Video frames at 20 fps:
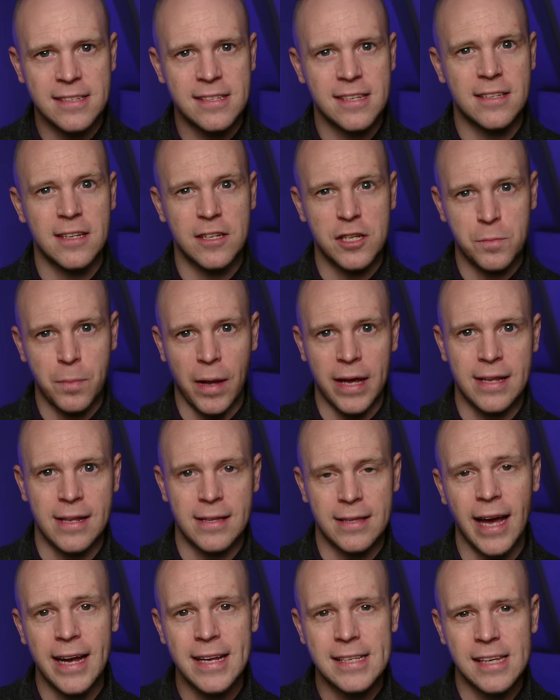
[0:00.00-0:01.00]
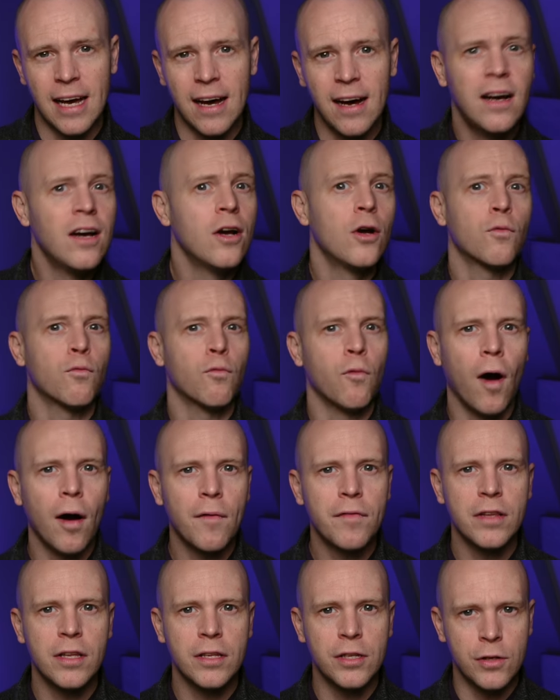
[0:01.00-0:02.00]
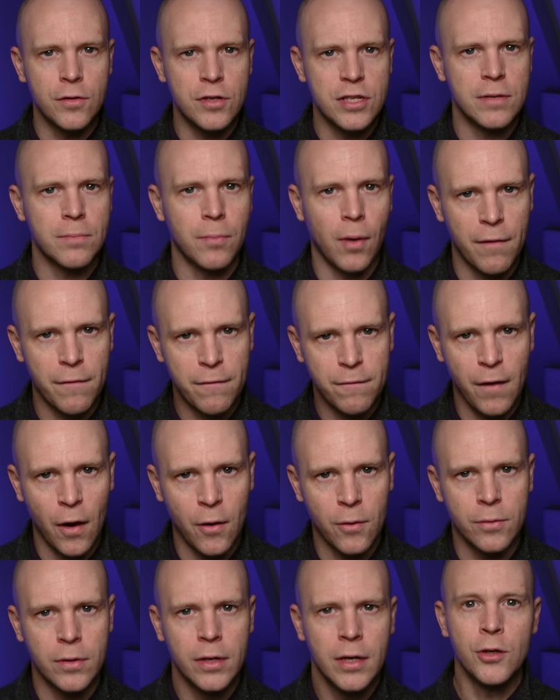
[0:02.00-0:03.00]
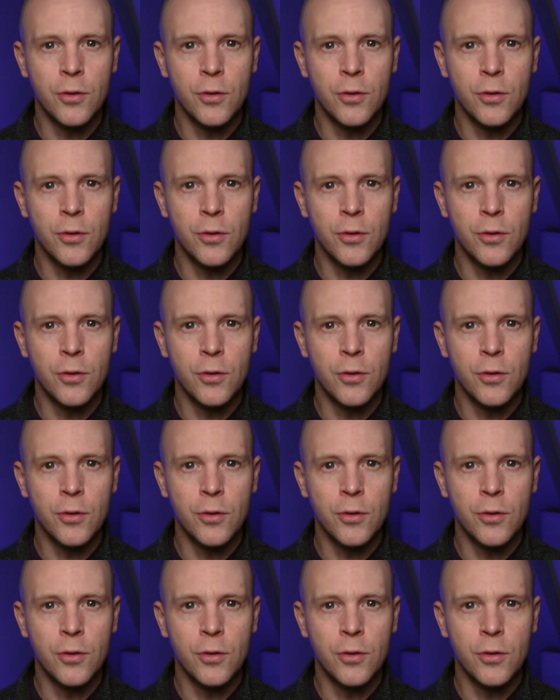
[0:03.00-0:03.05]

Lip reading: to display the data rather than using my phone.